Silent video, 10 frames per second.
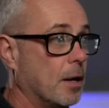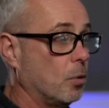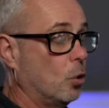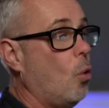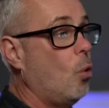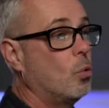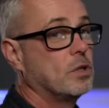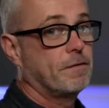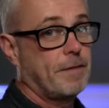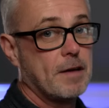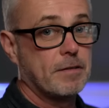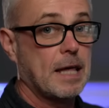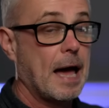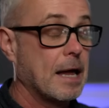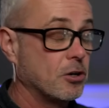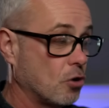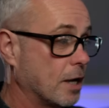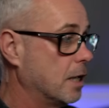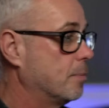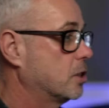it will always favor that and try
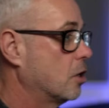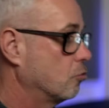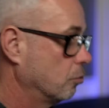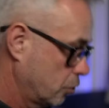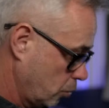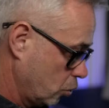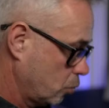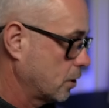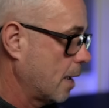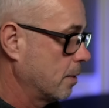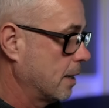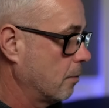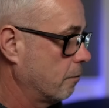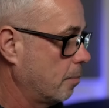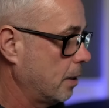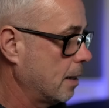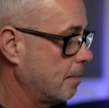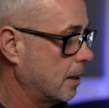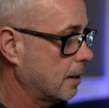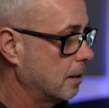and keep it central. So watch what's happened now. If I play that
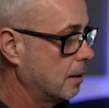back,